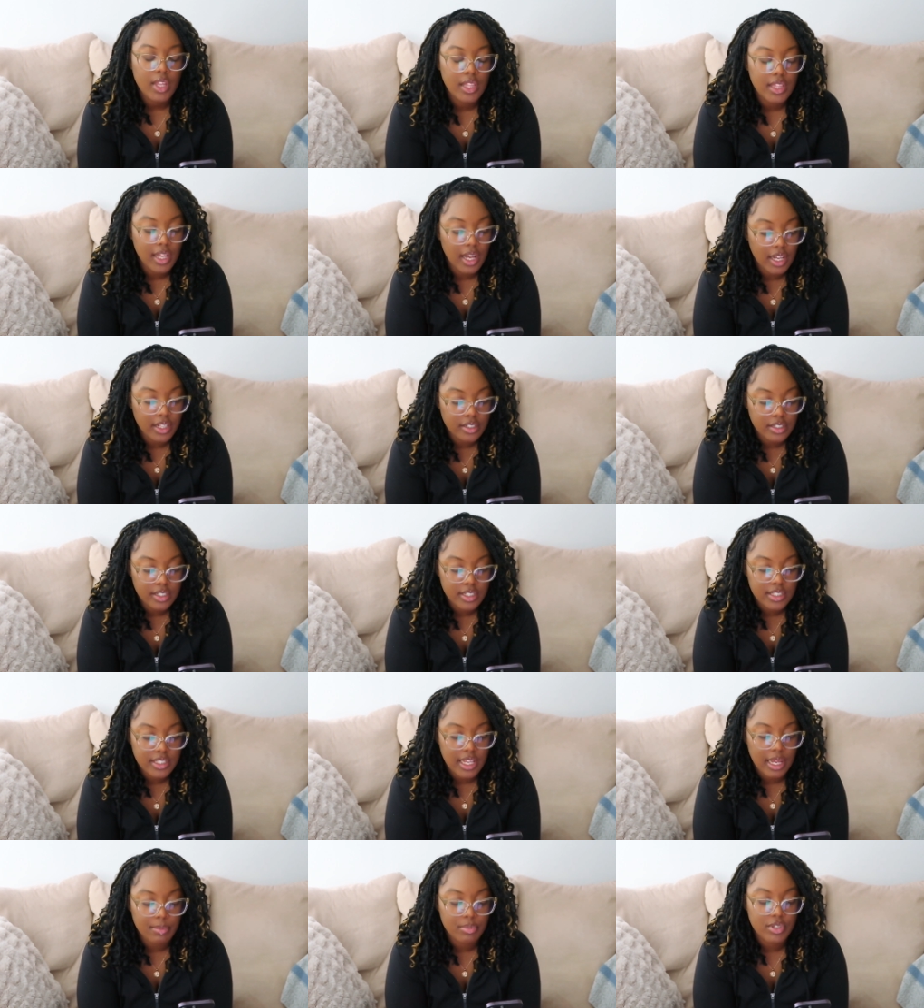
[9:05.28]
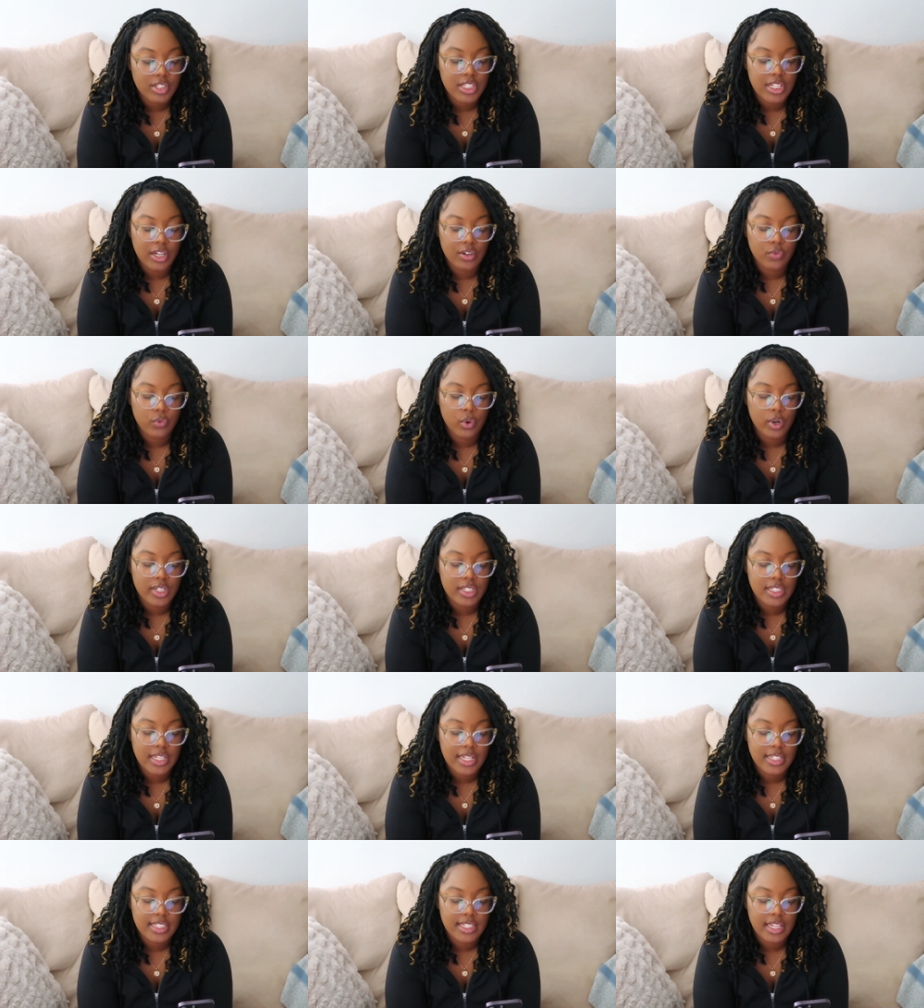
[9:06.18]
The other disciples therefore
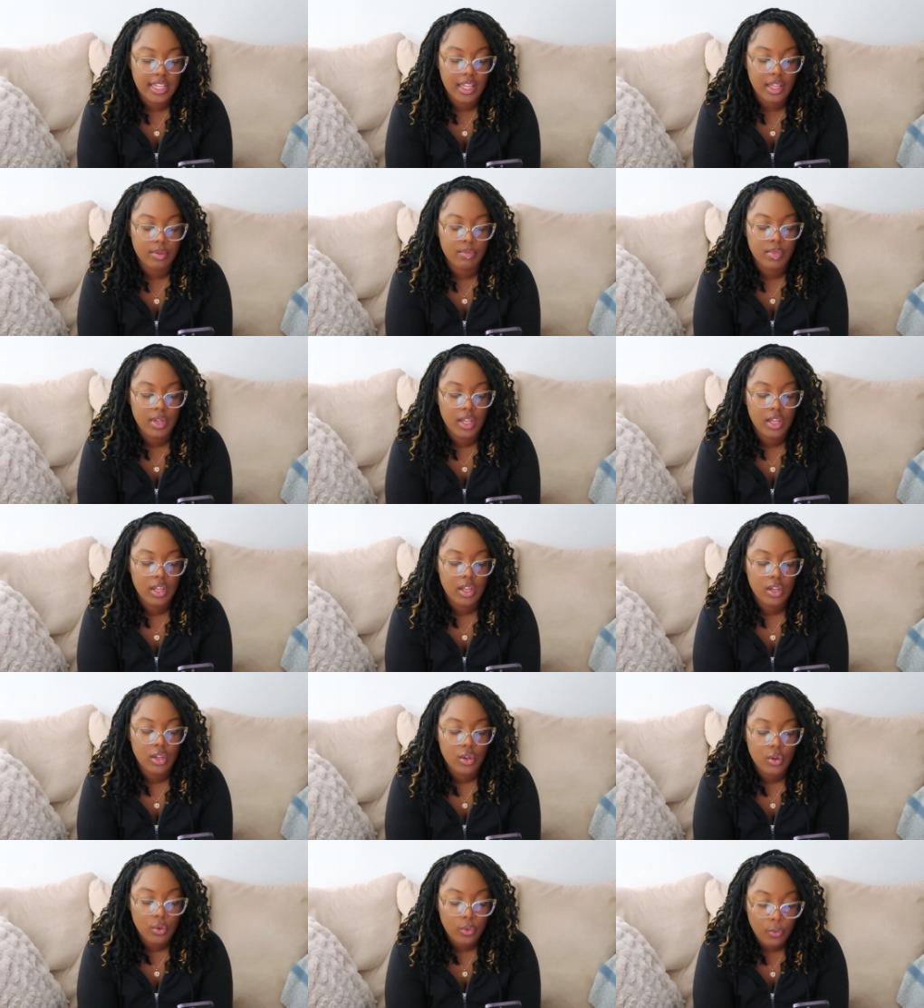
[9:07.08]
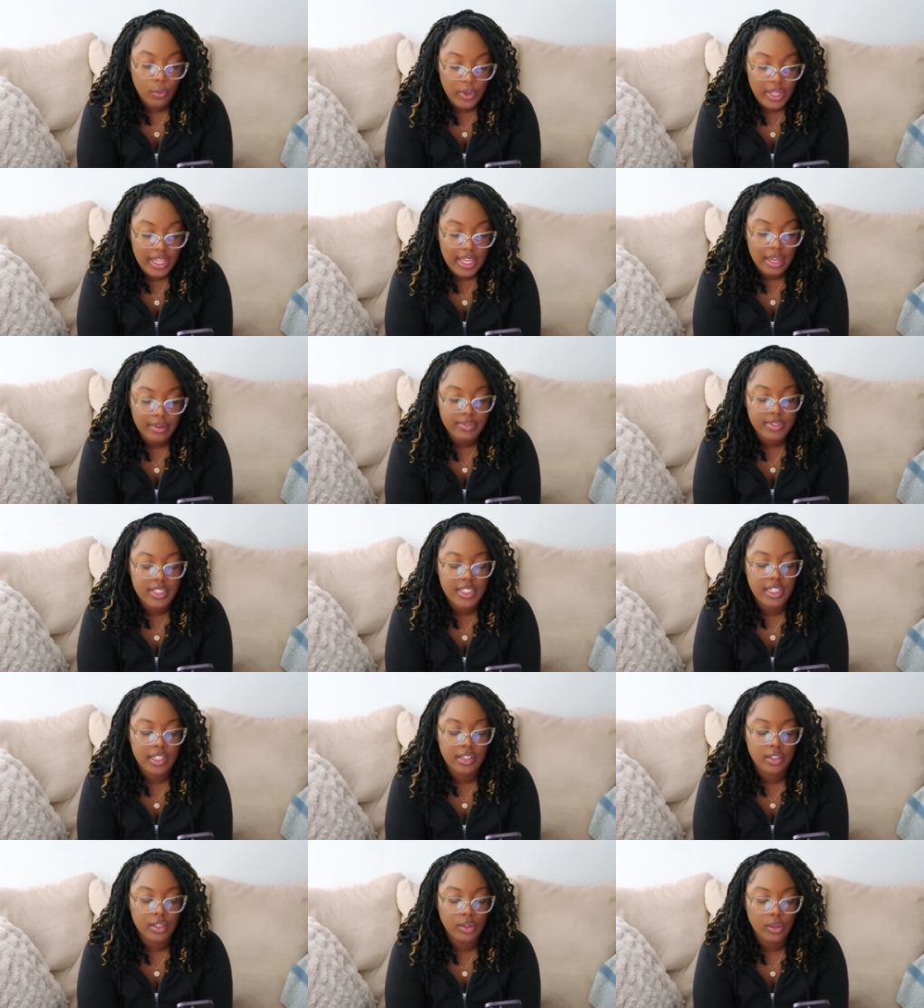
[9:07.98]
said to him, We have
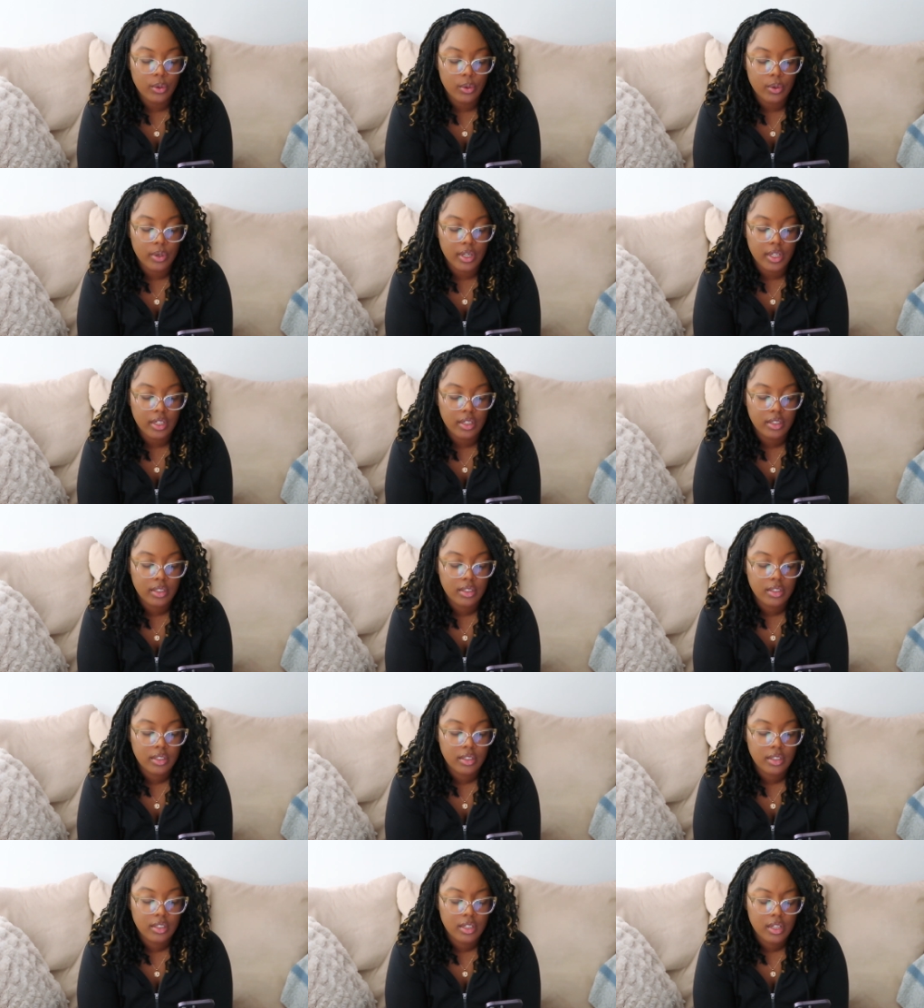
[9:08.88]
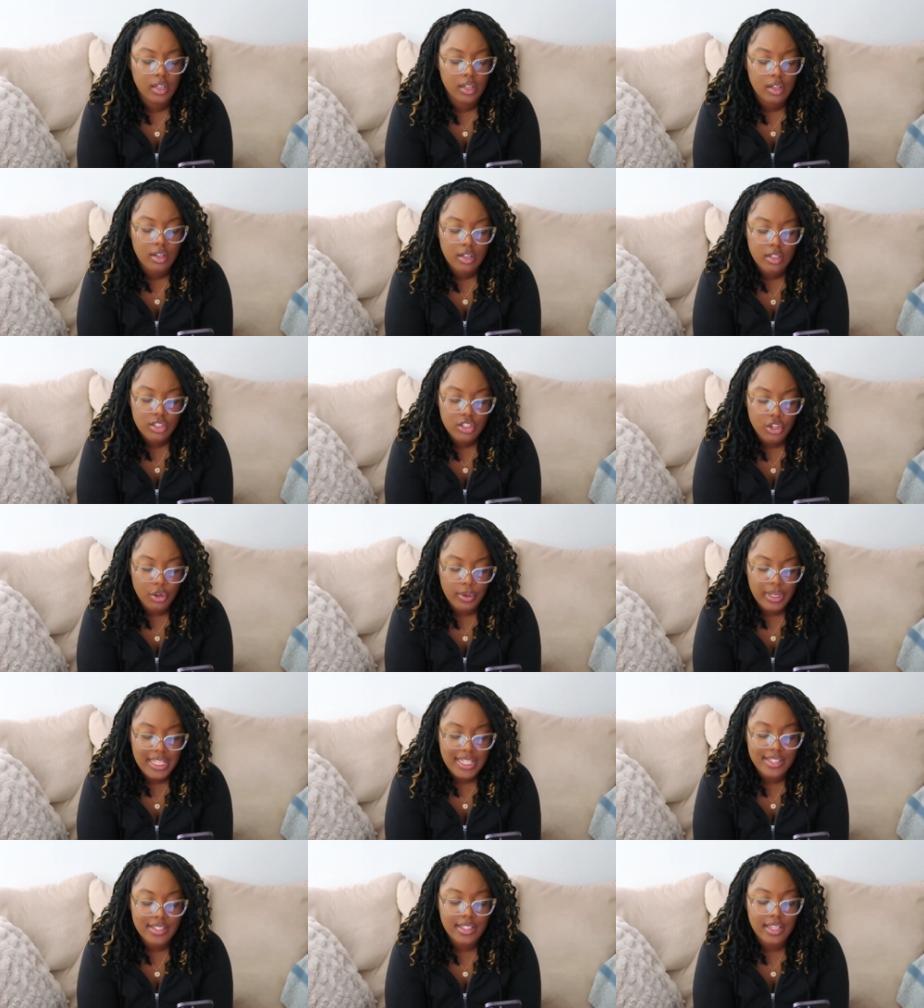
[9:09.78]
seen the Lord. So
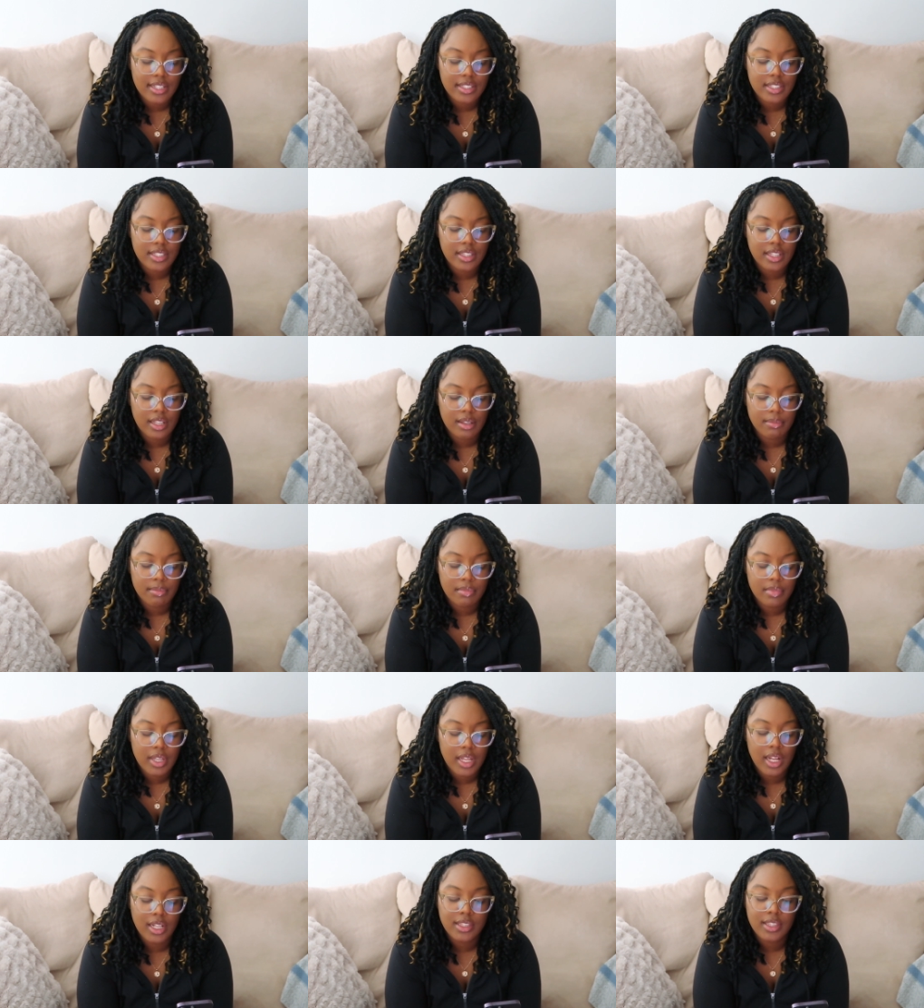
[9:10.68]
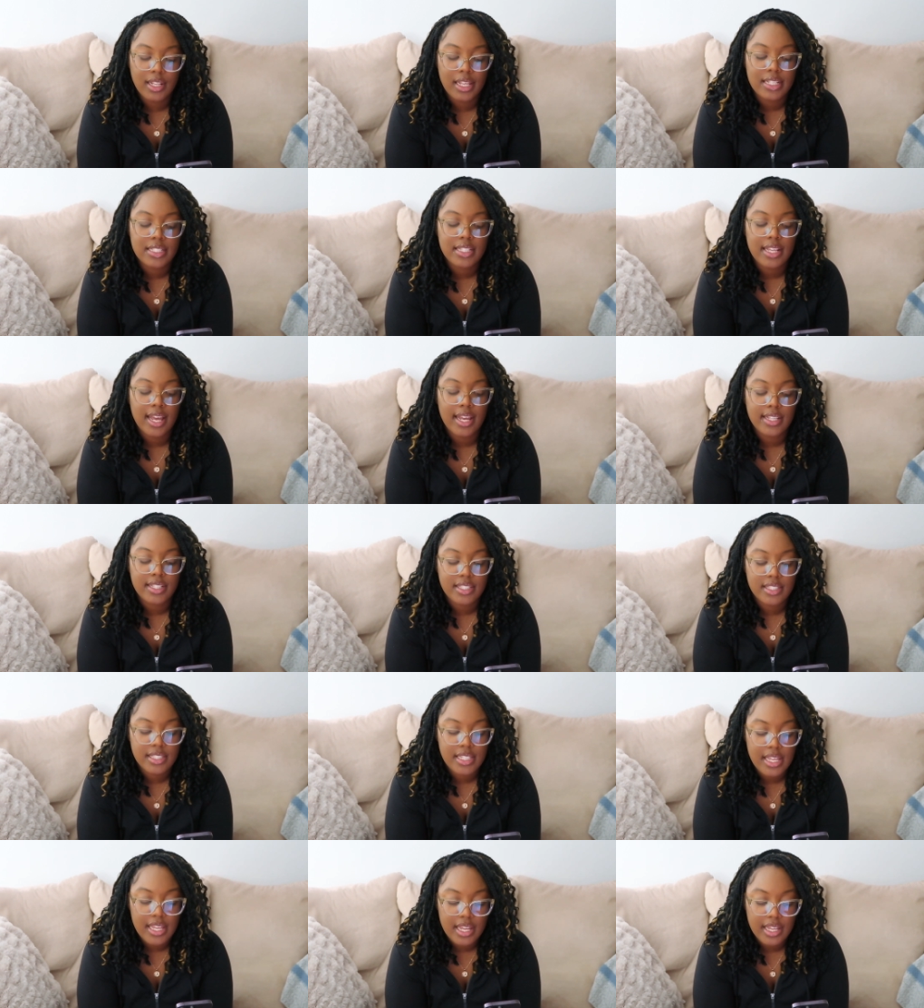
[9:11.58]
he said to them, Unless I
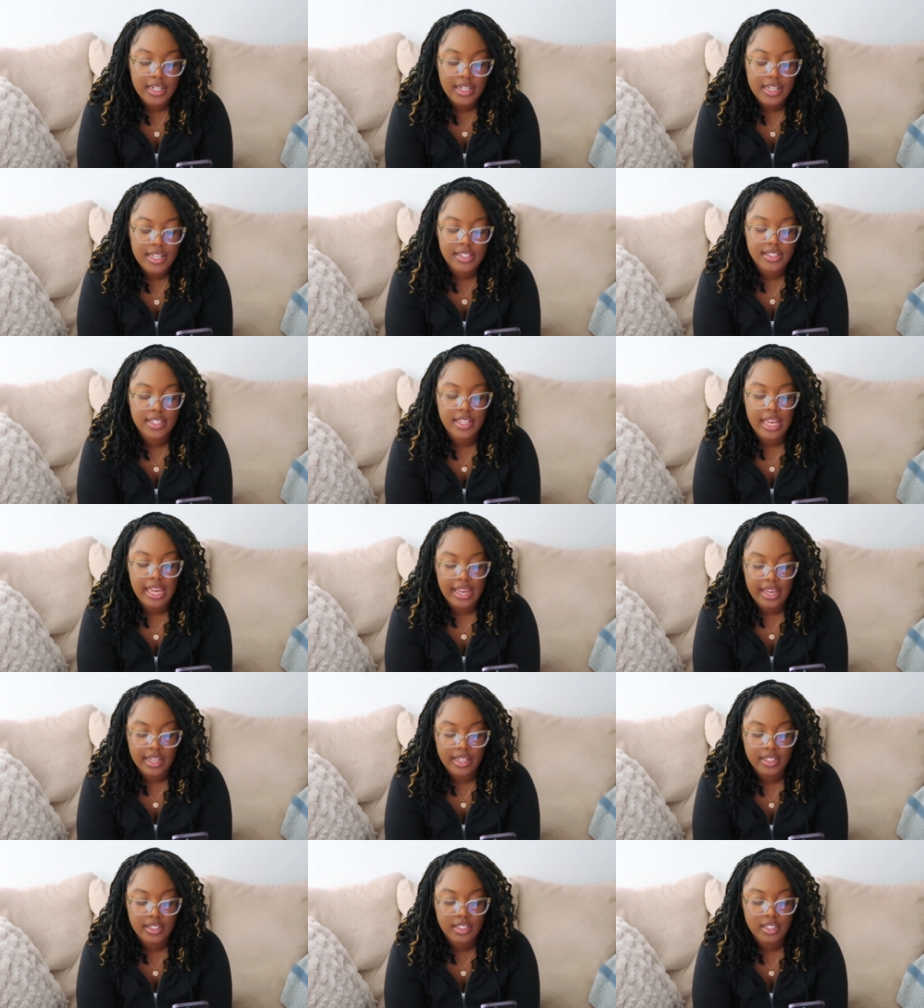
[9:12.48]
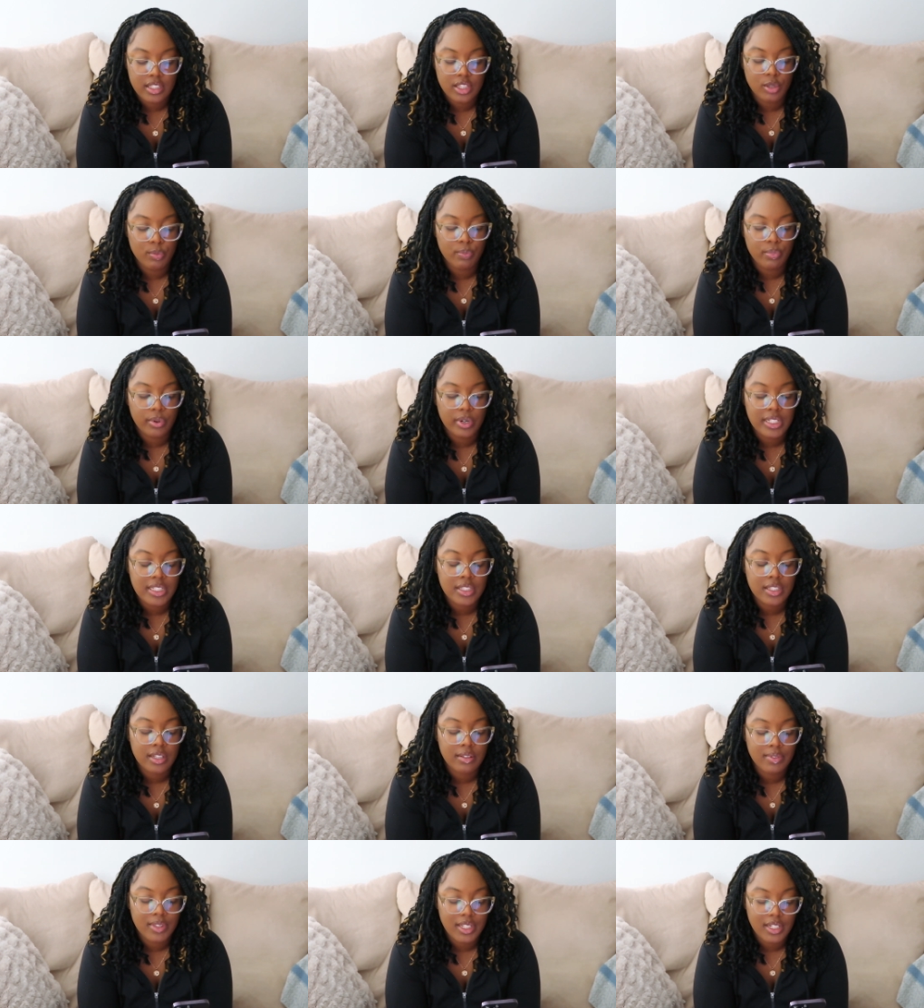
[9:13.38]
see in his hands the
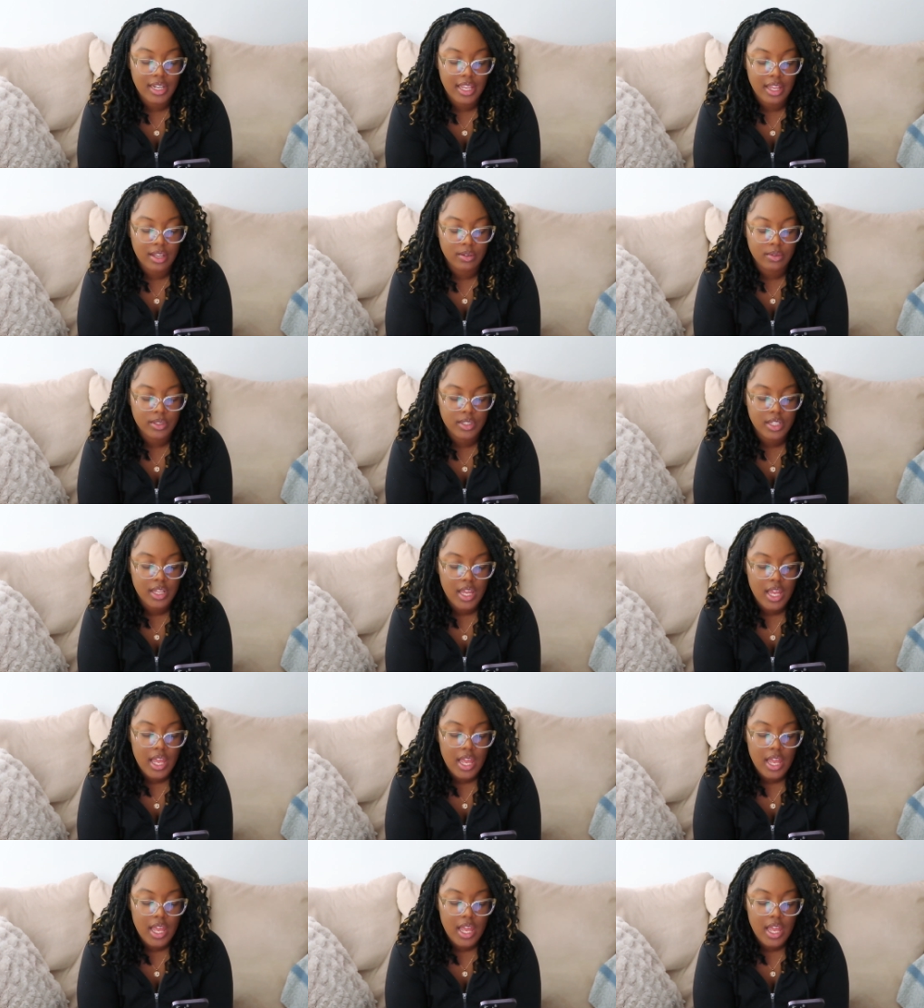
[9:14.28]
print of the nails,